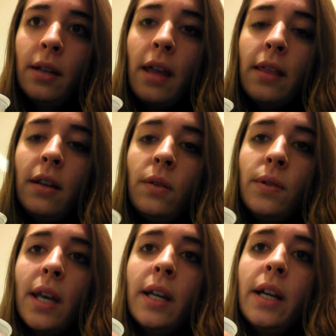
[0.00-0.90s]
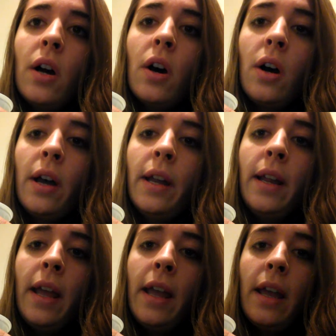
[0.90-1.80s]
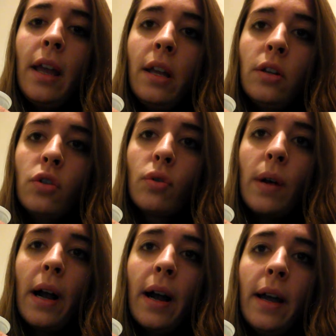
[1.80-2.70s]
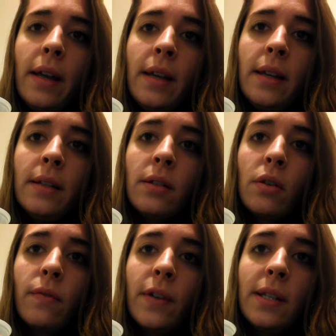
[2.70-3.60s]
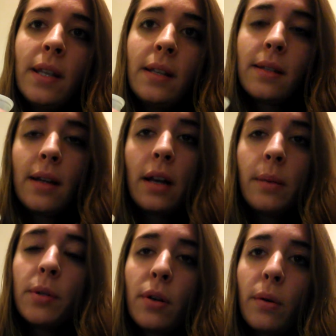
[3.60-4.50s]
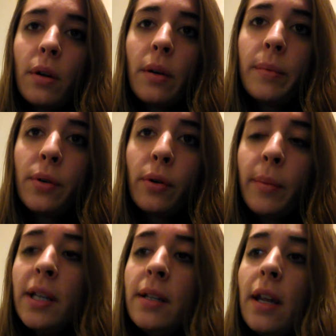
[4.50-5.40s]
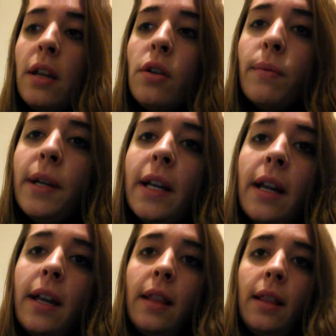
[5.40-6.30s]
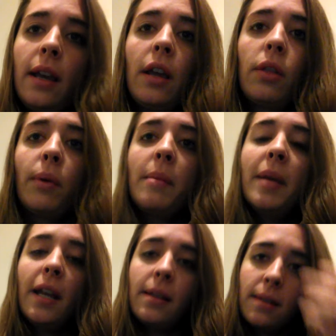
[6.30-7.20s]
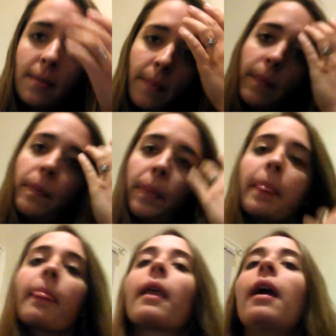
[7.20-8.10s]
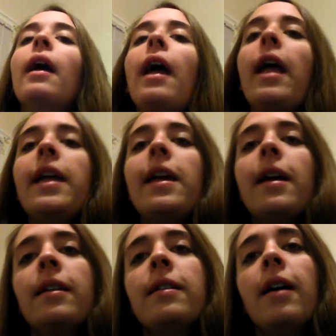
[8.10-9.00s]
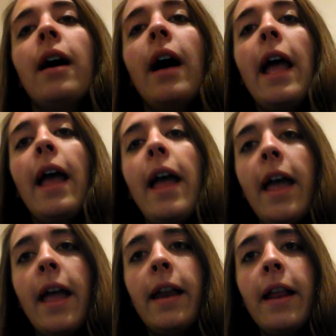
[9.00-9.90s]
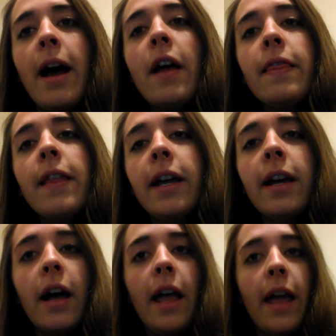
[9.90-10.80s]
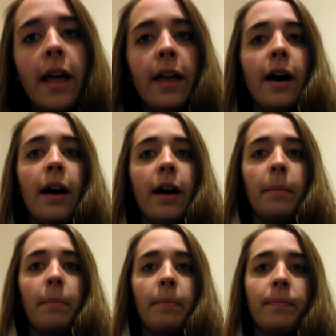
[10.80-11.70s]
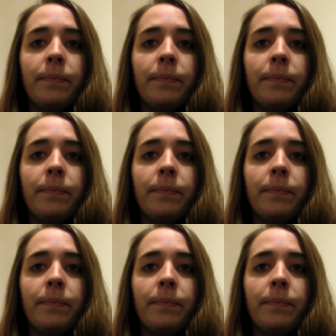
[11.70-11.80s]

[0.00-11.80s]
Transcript: and then you set it on a dry surface that's not absorbent, and you read it in like 3 minutes. And unlike a